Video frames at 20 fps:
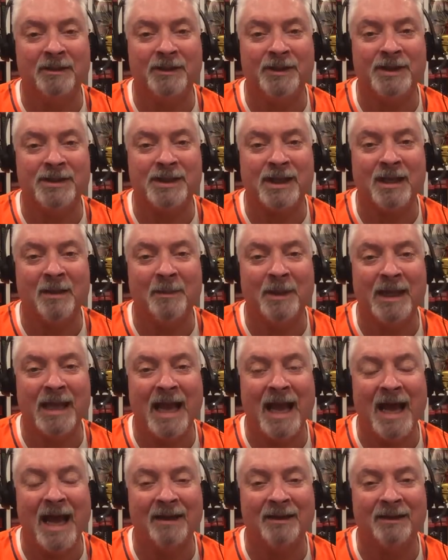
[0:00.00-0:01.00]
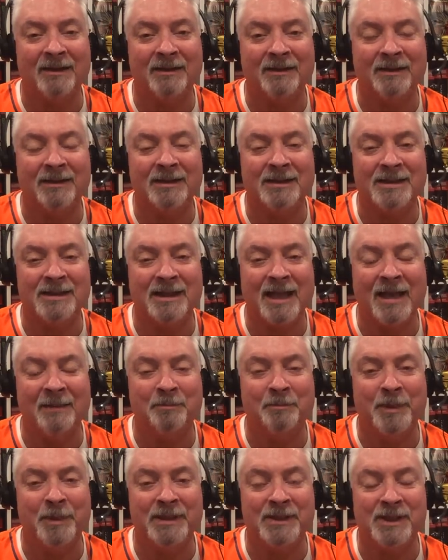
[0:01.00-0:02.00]
that's coming at her isn't
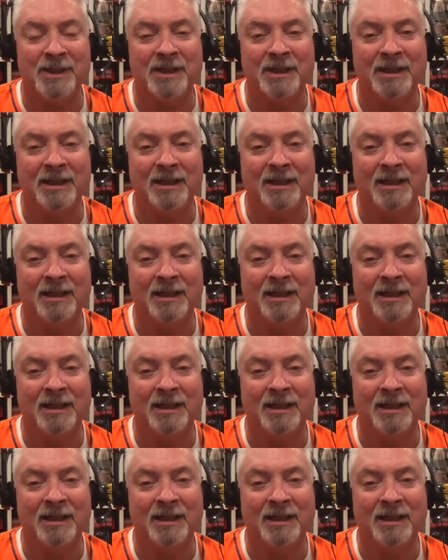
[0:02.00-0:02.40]
that bitching